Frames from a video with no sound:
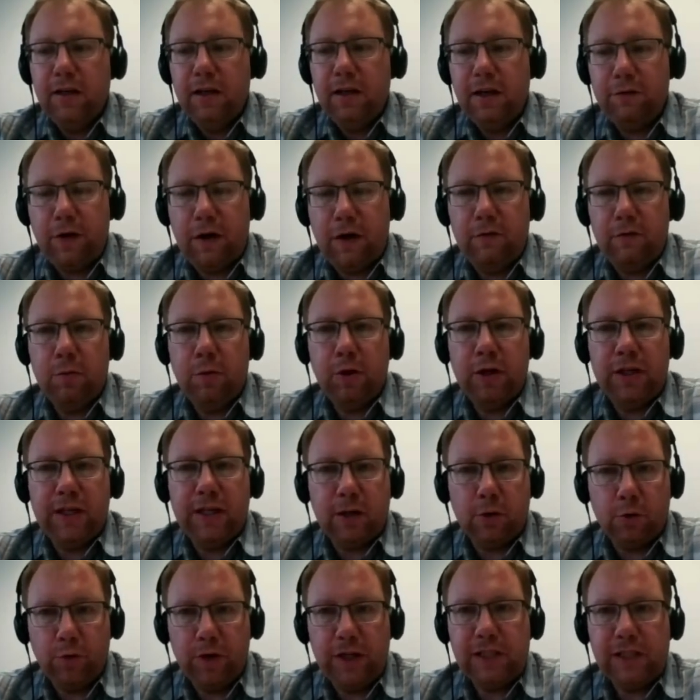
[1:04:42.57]
If everybody
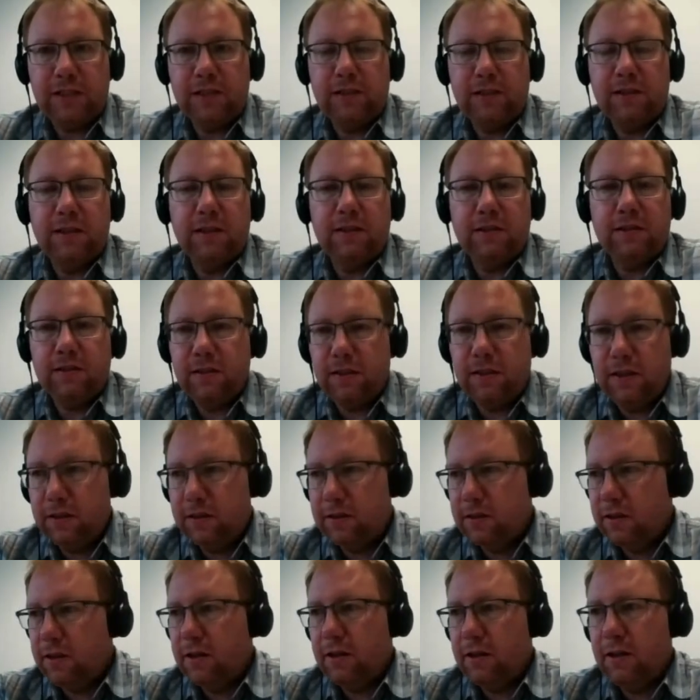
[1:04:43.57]
agrees this
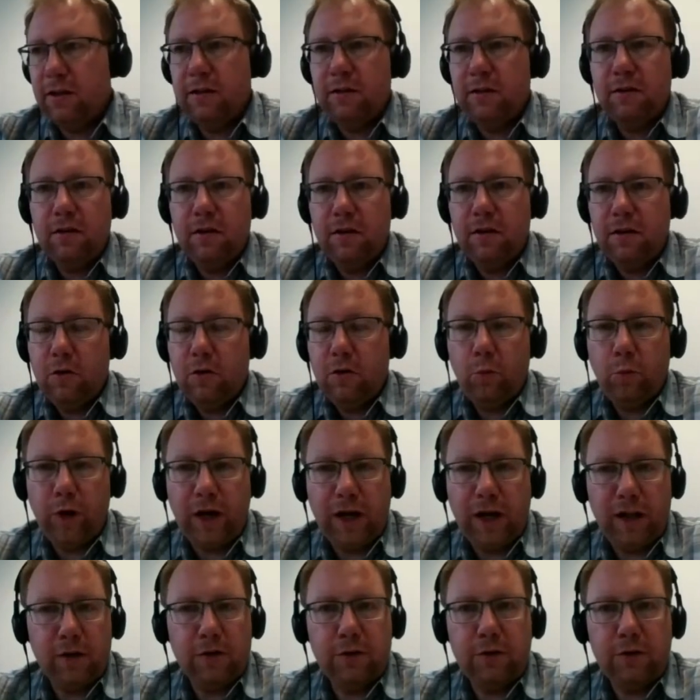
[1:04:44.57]
is a
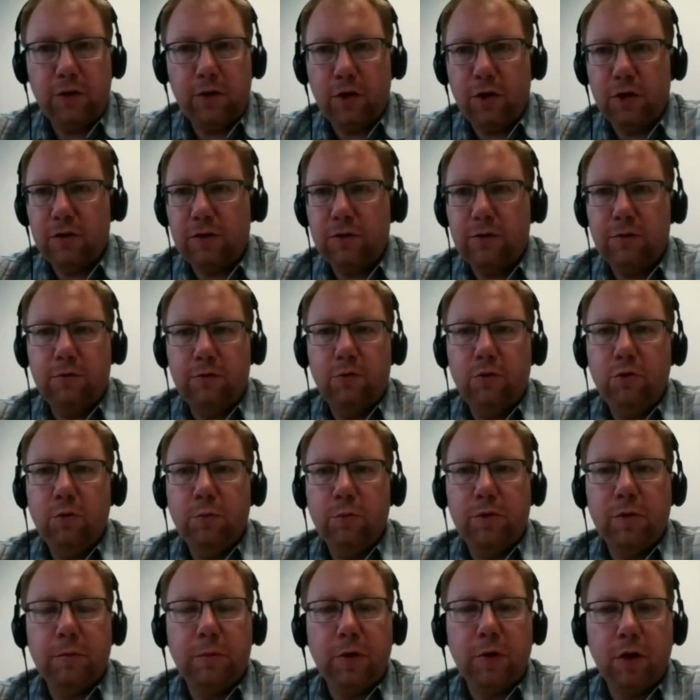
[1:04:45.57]
well thought through
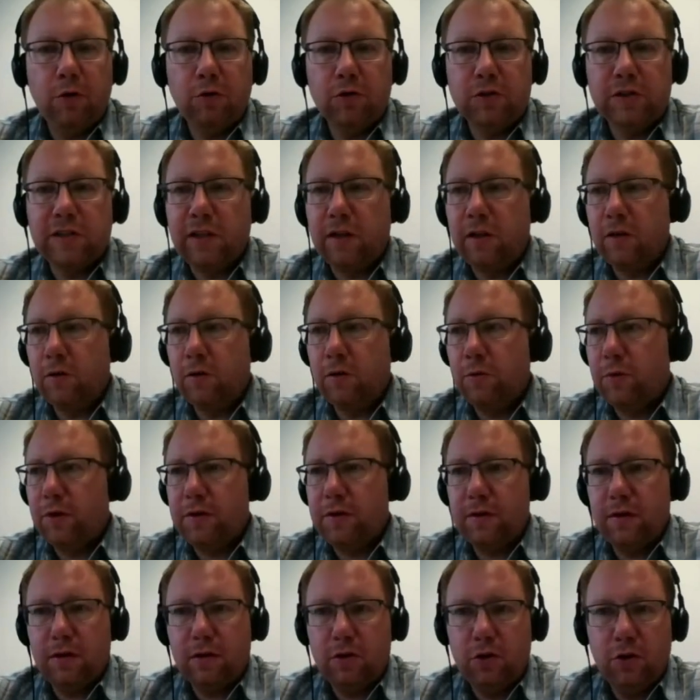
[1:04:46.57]
proposal with
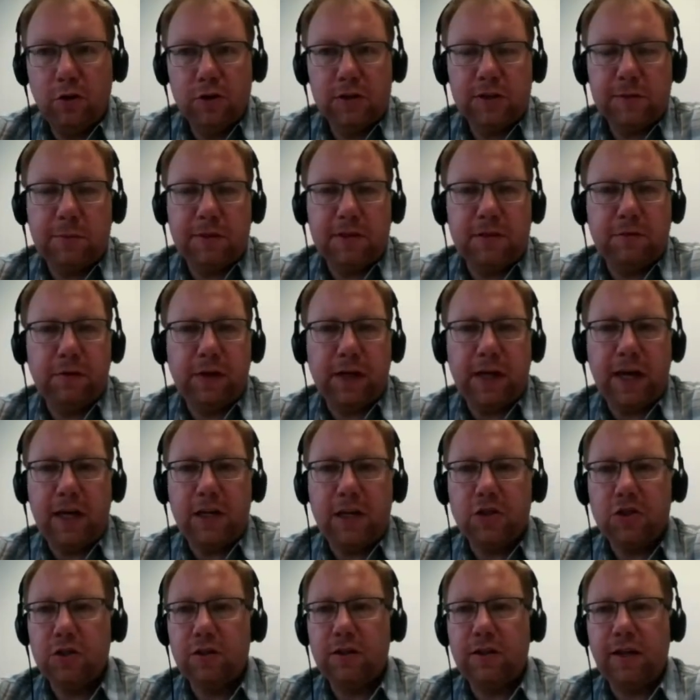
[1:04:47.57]
a good
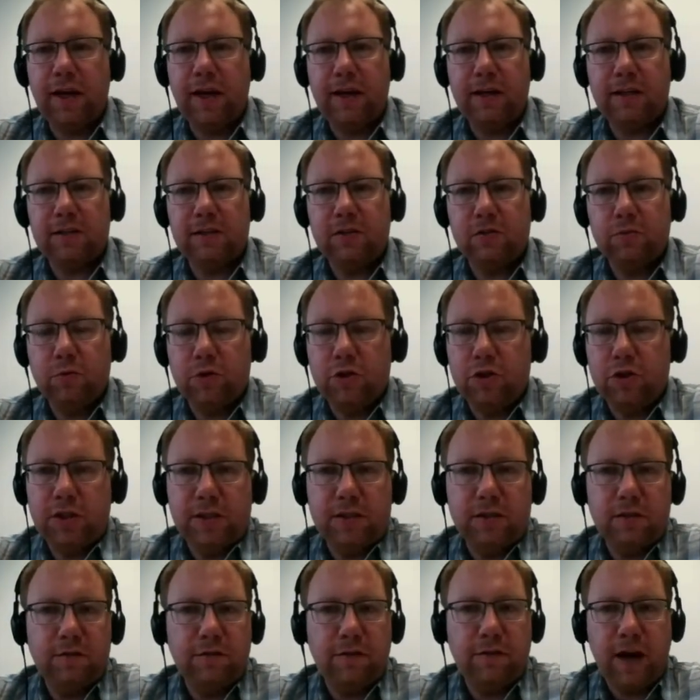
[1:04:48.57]
specification text, which
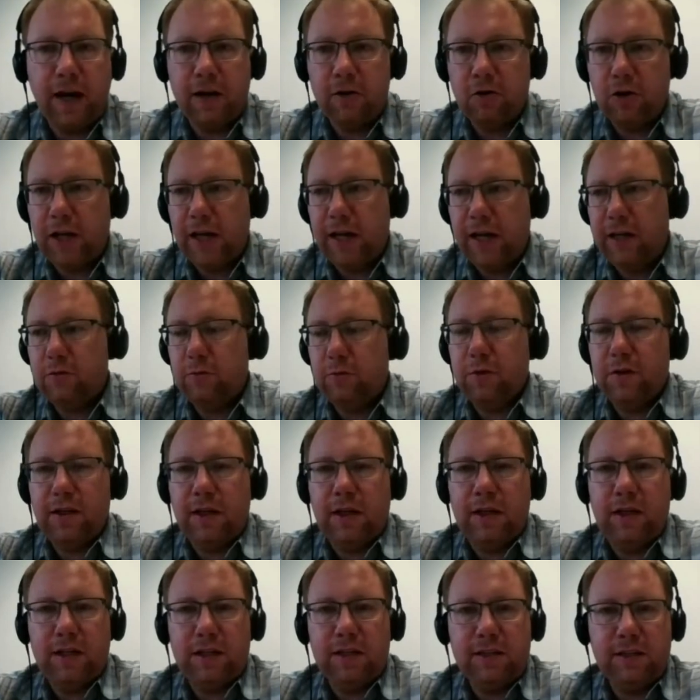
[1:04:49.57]
doesn't violate with
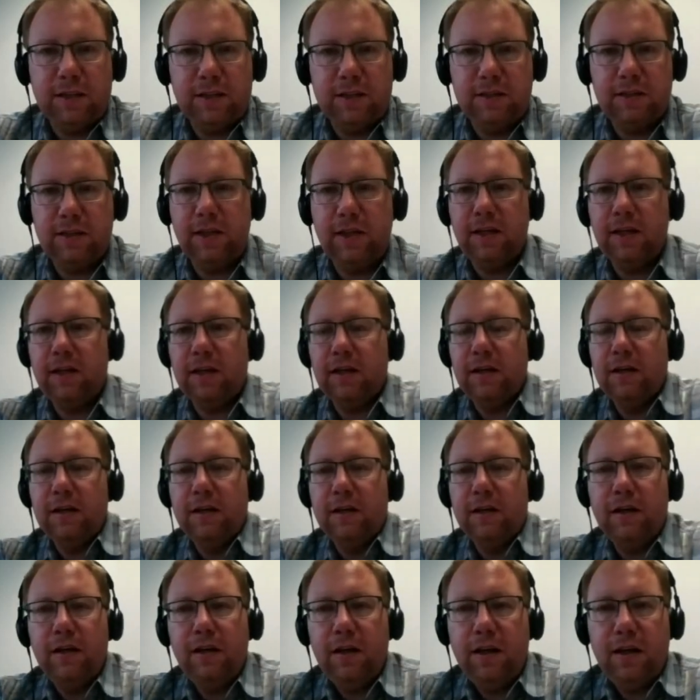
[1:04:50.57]
any existing
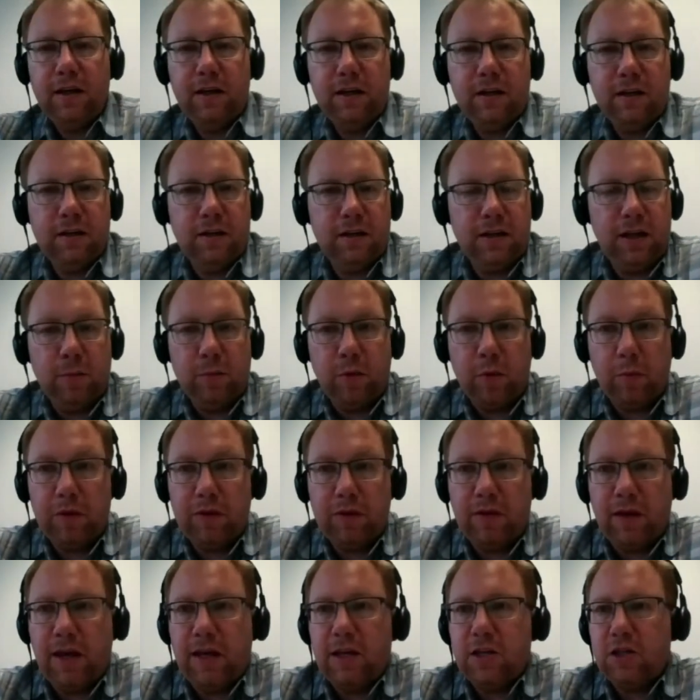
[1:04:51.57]

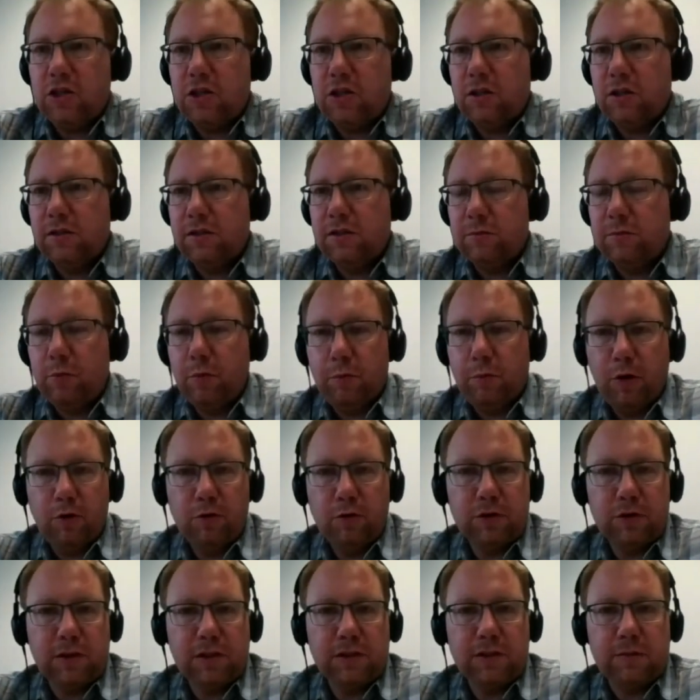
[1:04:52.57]
implementations,
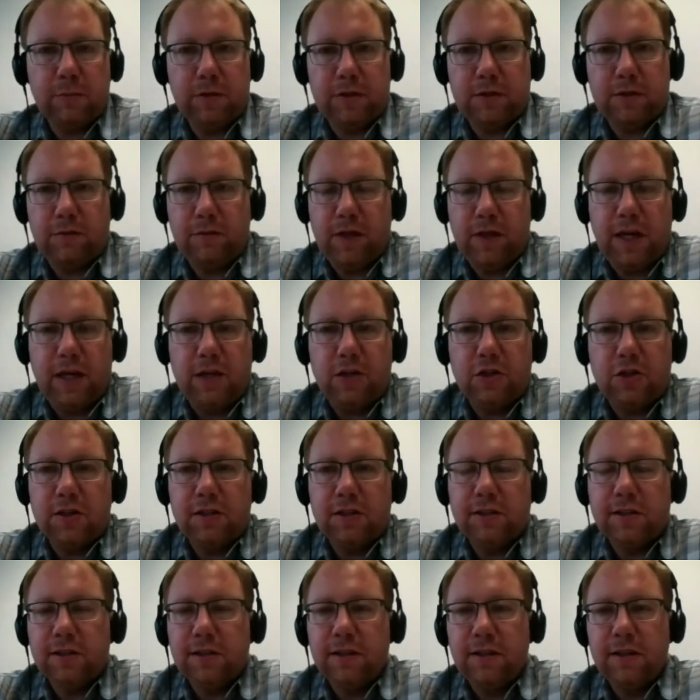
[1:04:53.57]
proposals,
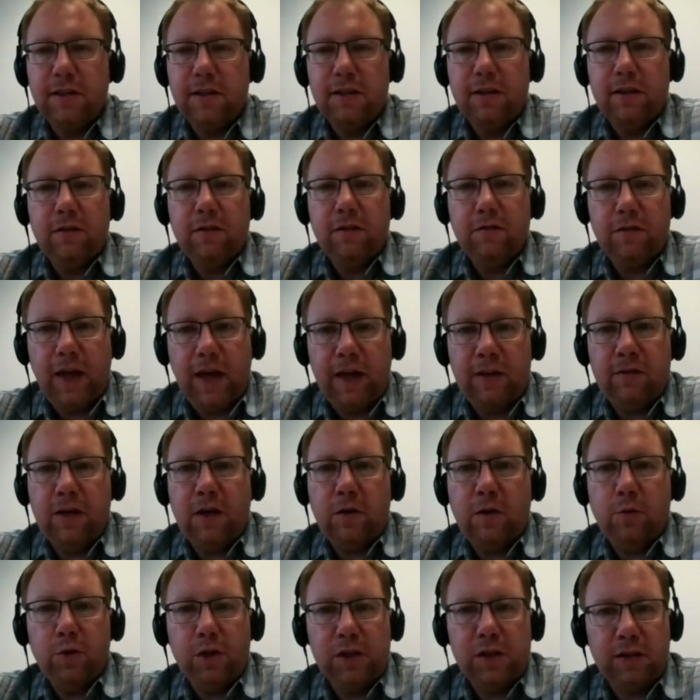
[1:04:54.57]
specifications, then
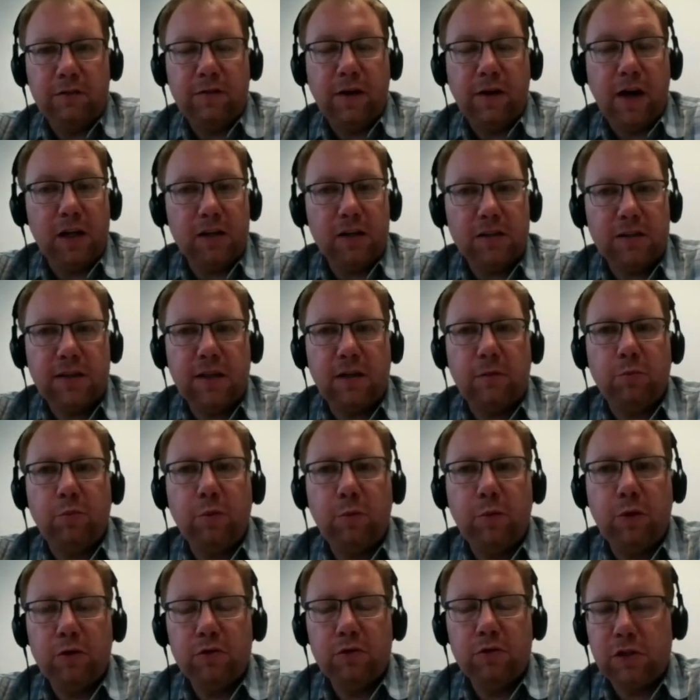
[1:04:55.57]
they will advance that
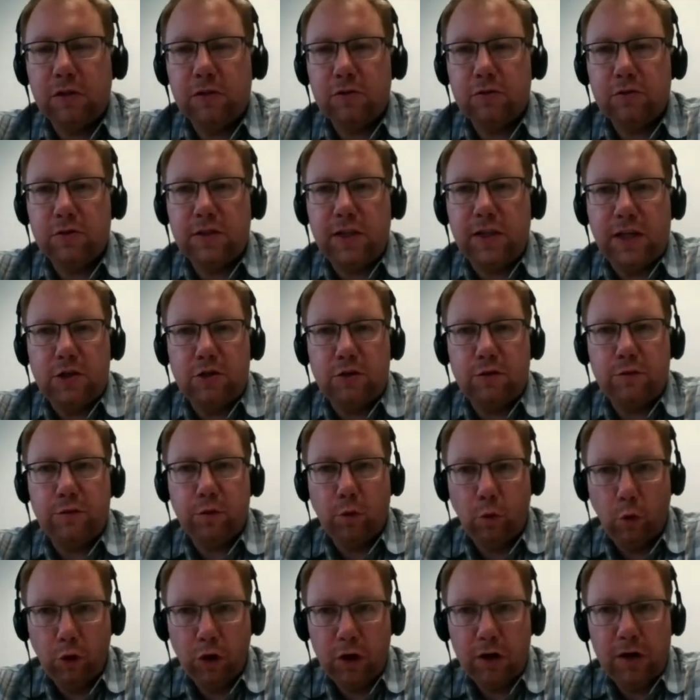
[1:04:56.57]
proposal to stage
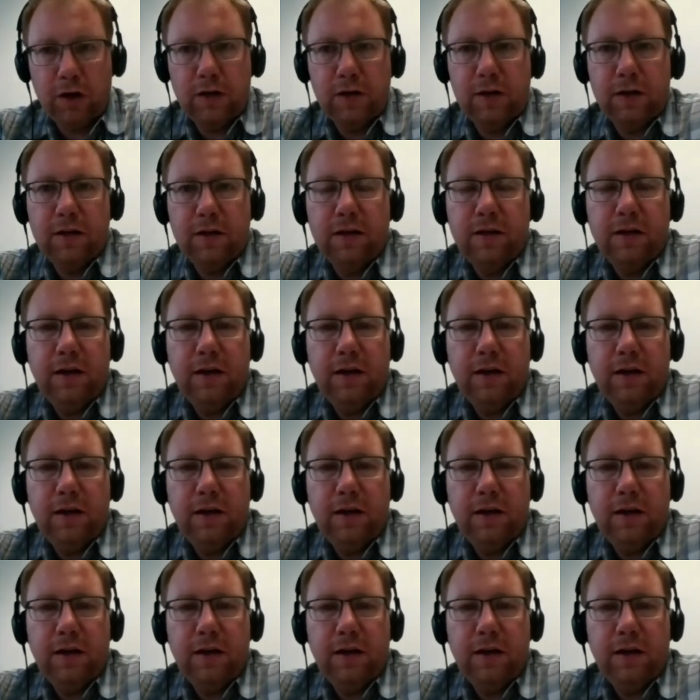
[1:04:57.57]
4.